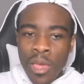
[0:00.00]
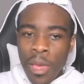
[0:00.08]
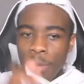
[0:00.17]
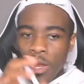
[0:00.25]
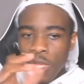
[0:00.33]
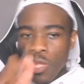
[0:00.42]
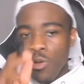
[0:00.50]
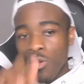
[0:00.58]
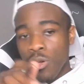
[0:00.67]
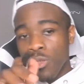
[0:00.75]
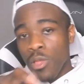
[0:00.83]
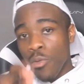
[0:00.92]
But that's all
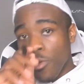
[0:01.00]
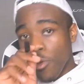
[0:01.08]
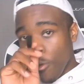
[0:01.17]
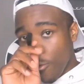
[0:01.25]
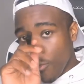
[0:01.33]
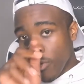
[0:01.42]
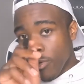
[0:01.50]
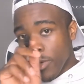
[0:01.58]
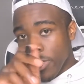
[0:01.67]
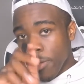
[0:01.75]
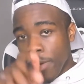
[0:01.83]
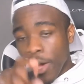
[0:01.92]
good though. We're gonna we're gonna
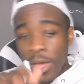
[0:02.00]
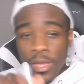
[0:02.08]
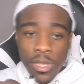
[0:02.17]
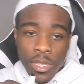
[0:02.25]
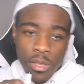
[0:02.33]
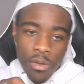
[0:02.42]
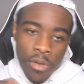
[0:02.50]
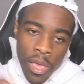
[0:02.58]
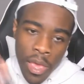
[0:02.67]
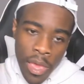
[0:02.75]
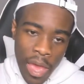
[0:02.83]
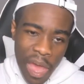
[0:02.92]
hit them pockets. So
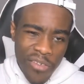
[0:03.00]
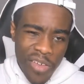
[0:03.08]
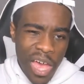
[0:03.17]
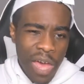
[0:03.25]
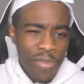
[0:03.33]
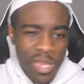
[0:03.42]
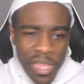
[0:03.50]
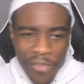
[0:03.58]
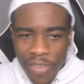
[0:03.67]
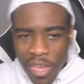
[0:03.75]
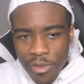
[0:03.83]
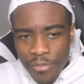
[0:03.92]
I forgot how much they
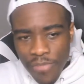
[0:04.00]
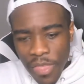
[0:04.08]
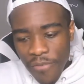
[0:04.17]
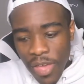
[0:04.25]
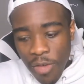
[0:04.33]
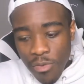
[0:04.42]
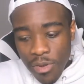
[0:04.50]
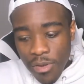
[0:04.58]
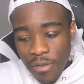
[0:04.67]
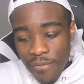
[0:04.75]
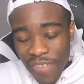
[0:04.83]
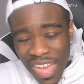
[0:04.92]
found them. They found
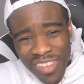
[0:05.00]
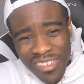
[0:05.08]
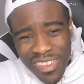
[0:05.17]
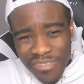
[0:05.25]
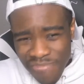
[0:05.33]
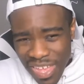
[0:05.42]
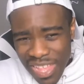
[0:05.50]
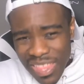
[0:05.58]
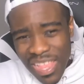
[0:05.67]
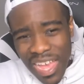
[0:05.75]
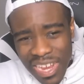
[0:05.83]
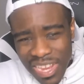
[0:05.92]
find them a
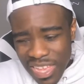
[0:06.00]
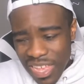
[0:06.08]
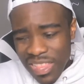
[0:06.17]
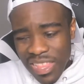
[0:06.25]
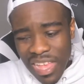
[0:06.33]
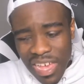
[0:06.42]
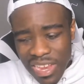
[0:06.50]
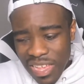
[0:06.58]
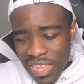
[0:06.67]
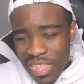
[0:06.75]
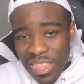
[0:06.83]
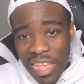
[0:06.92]
lot, a lot,
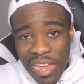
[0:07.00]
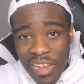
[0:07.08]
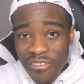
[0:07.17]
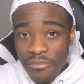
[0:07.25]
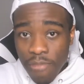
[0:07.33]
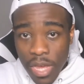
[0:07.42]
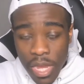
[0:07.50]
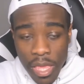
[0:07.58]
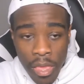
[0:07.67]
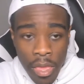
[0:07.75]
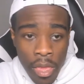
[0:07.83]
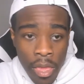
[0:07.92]
a lot of money.
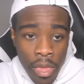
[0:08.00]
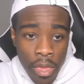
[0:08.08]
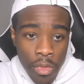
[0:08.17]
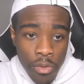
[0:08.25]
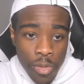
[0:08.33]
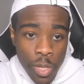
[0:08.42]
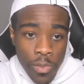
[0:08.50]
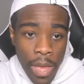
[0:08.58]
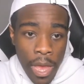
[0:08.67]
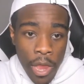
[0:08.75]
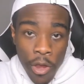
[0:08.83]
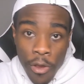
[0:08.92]
YouTube
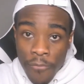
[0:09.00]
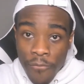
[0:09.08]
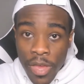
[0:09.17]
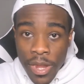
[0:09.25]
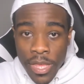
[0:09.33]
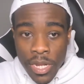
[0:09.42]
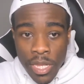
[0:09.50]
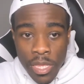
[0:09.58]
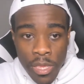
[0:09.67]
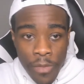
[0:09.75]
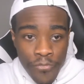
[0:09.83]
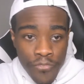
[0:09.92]
got hurt
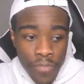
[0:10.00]
financially.